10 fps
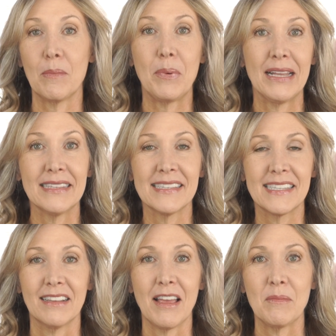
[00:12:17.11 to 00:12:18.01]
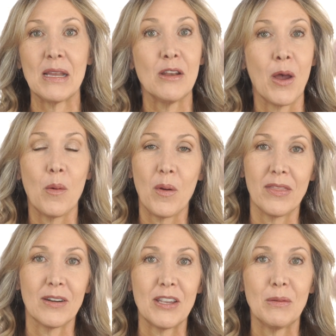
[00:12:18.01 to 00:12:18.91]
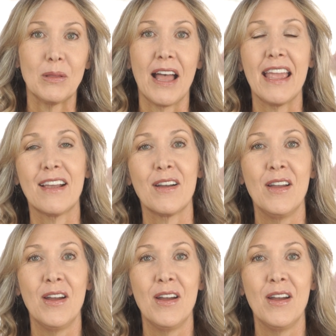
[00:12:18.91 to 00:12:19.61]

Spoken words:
buttons to let me know whether you like